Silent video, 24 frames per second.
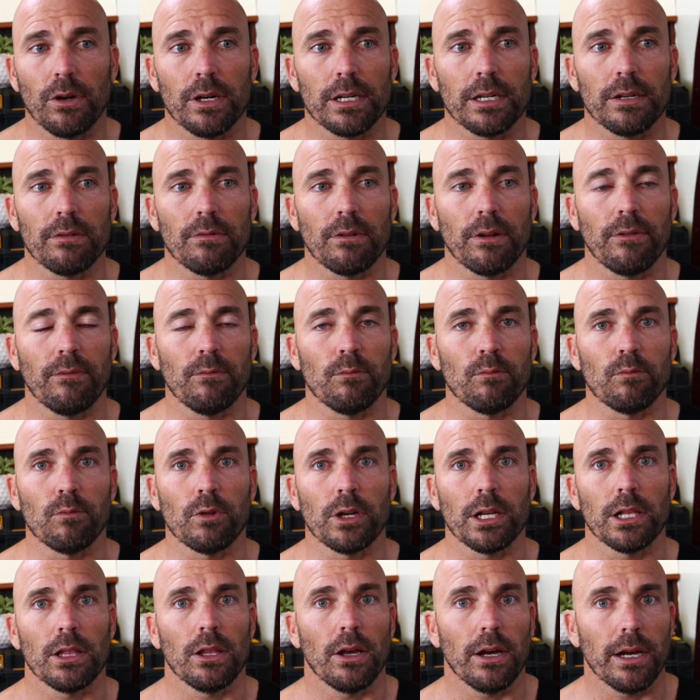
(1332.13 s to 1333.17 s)
I didn't even
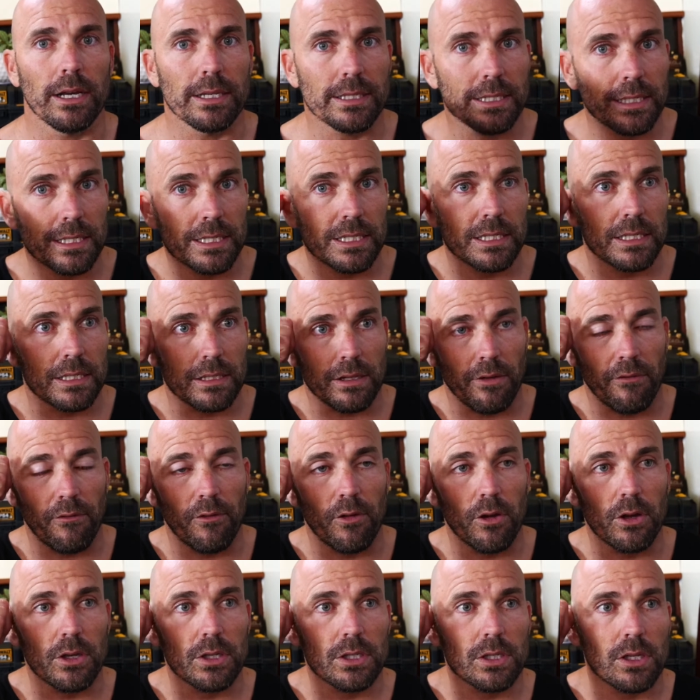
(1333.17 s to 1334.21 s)
realize. This is the
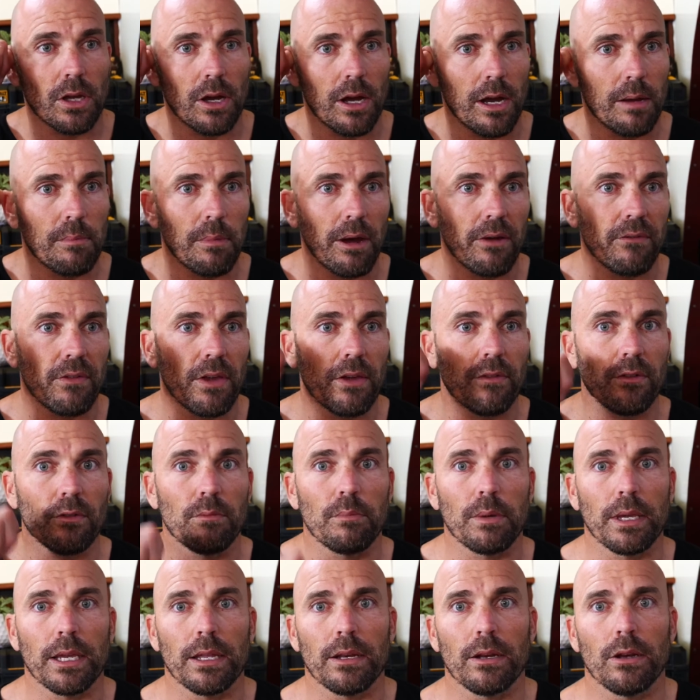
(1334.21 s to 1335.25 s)
first time I've ever
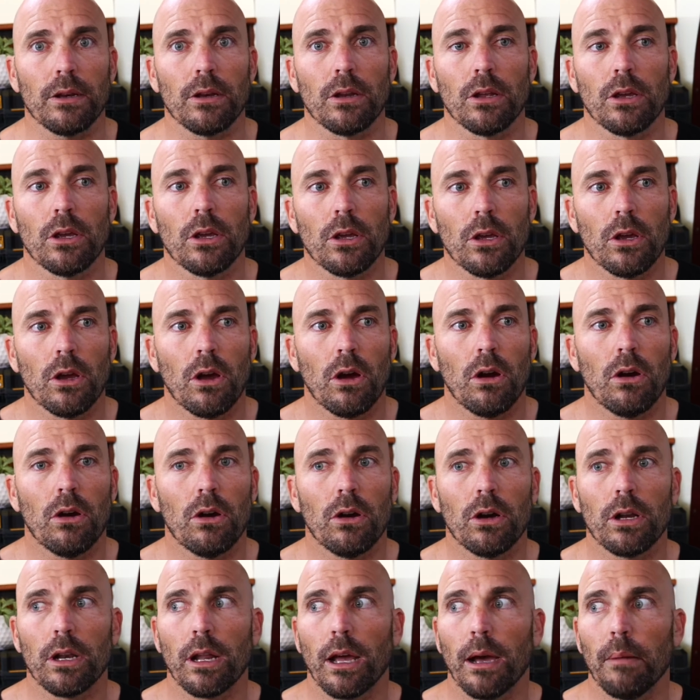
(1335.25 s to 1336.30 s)
been
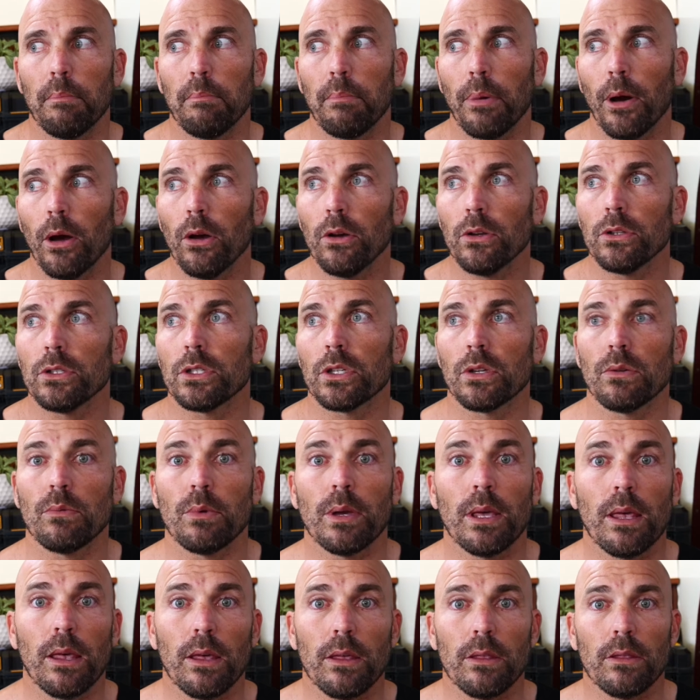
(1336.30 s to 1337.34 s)
on a boat
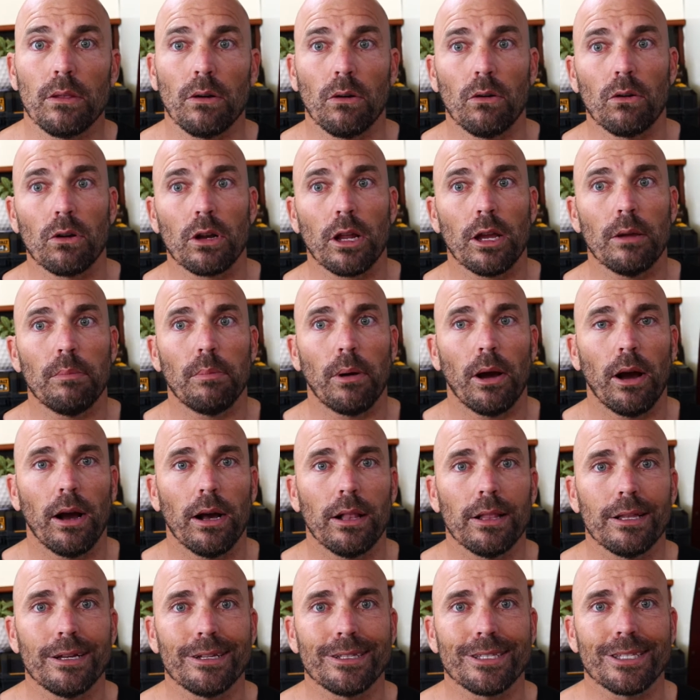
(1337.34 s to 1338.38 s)
with
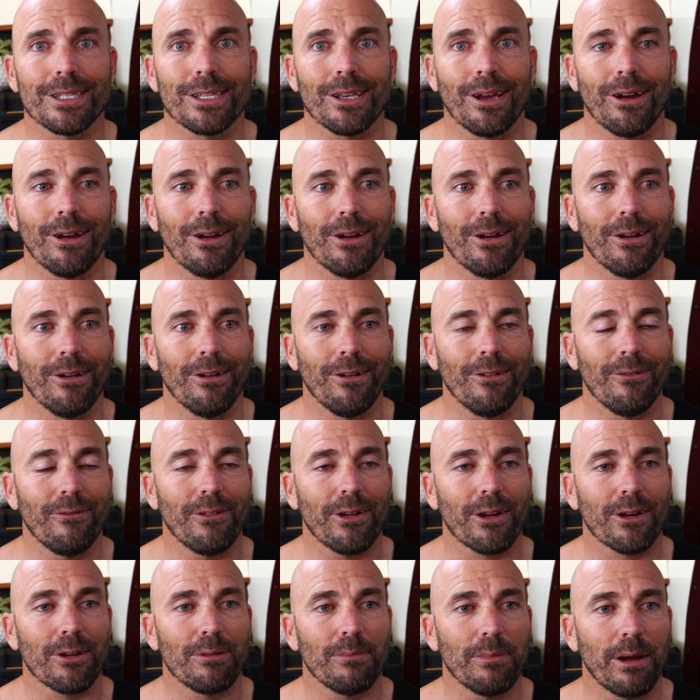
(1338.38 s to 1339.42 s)
autopilot, so
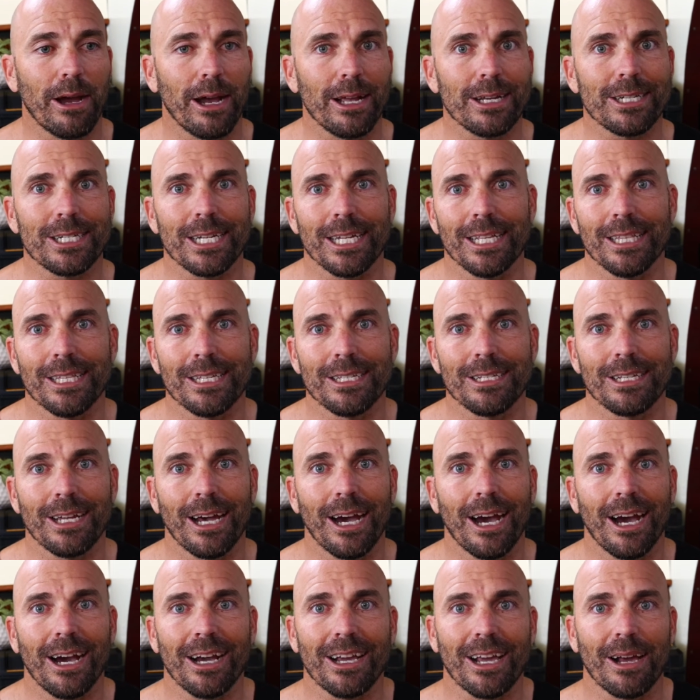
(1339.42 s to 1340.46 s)
very much in the
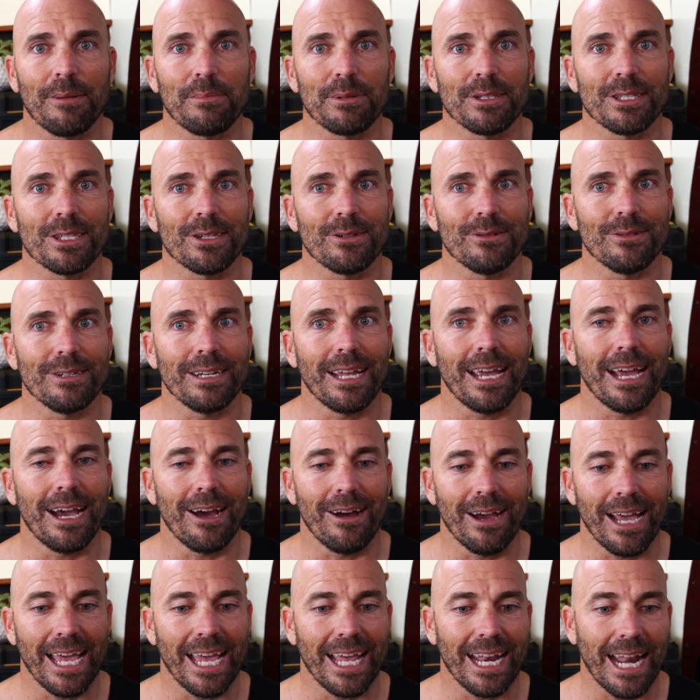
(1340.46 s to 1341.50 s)
dark up until
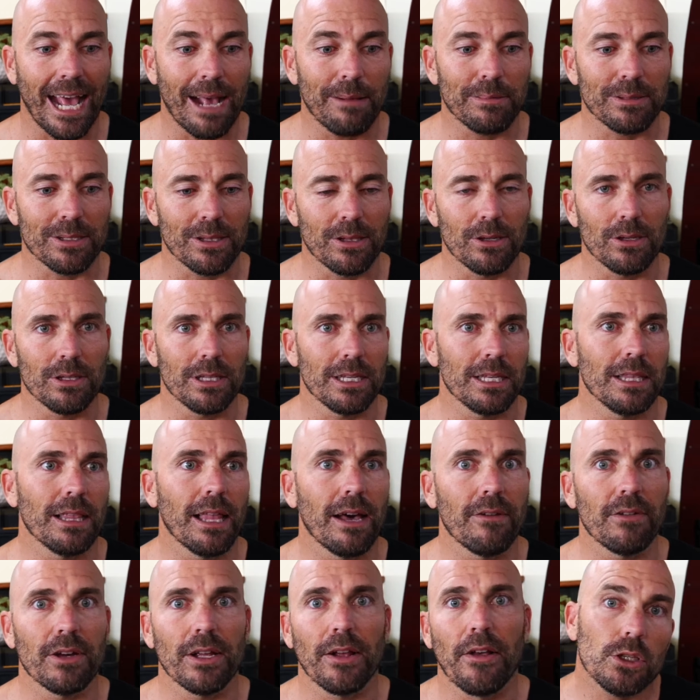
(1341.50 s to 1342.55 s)
now and absolutely
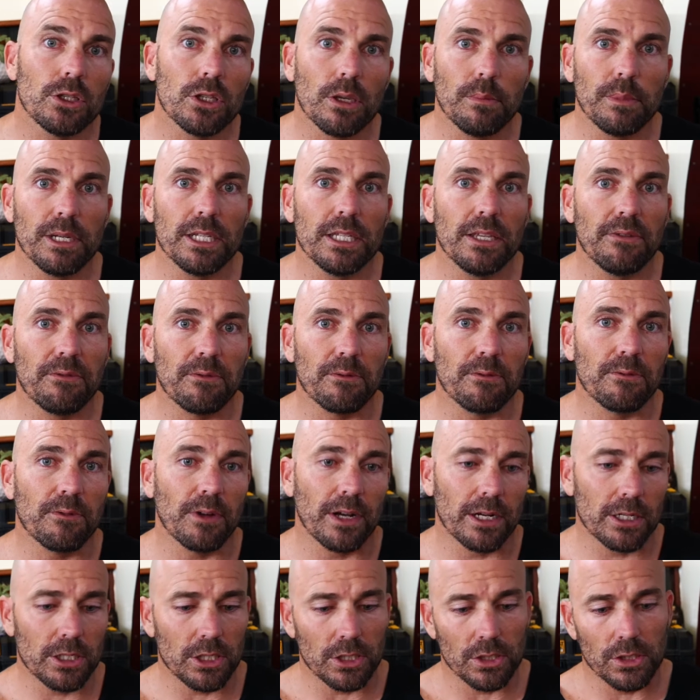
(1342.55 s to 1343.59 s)
love it. There's so many different
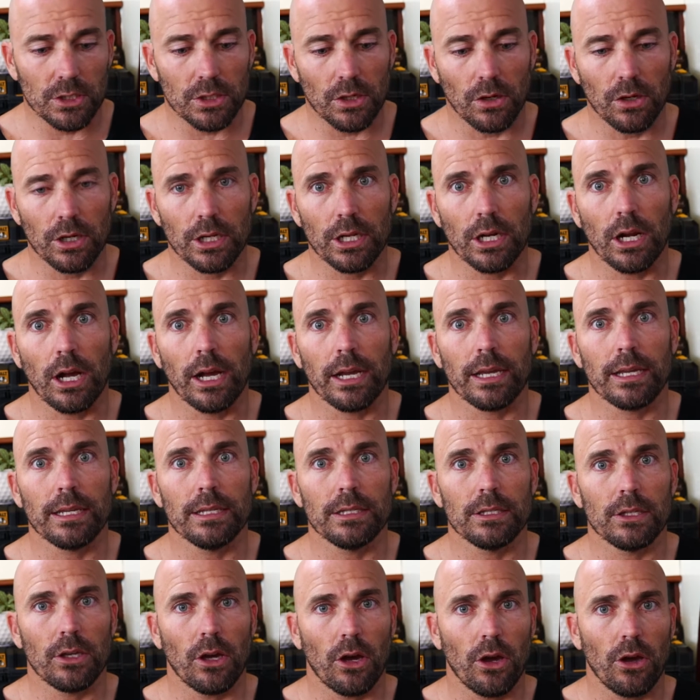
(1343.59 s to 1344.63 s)
functions on it. I
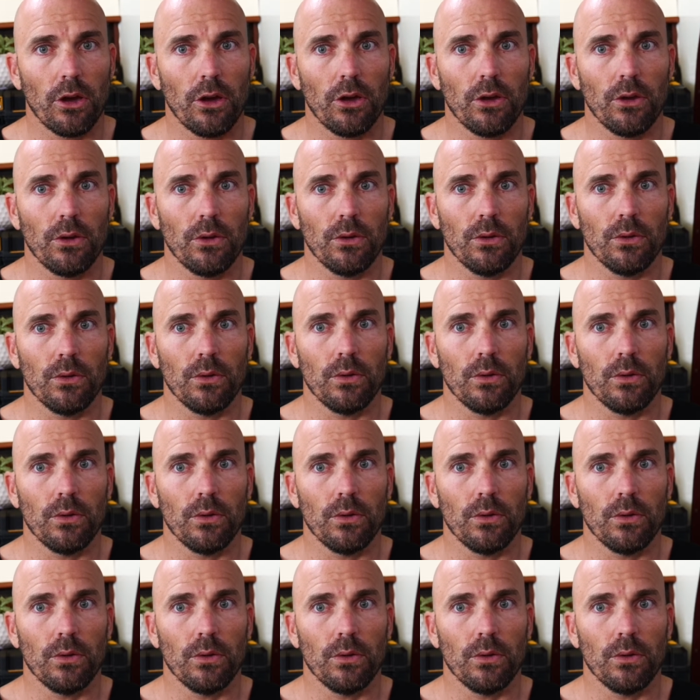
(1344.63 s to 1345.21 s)
can go